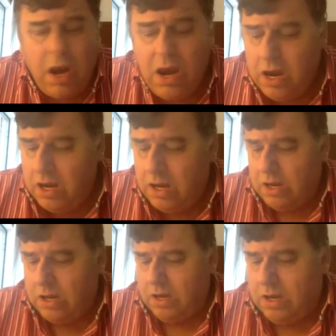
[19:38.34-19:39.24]

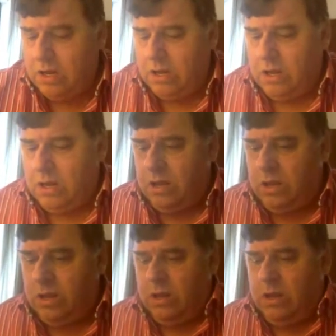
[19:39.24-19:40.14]

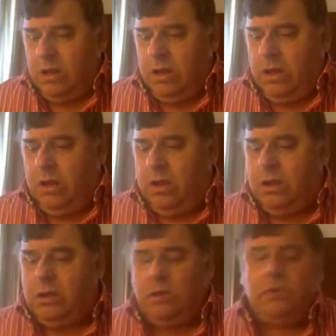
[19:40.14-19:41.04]

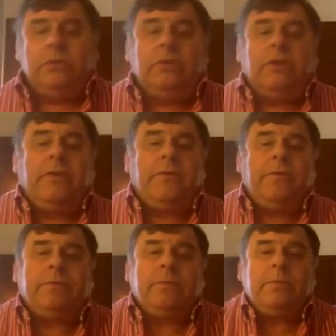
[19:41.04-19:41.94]

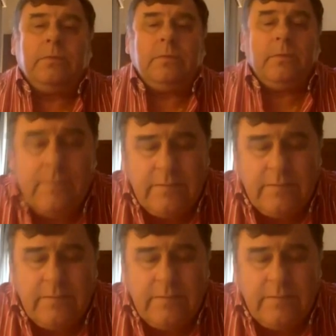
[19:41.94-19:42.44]
Nobody speaks.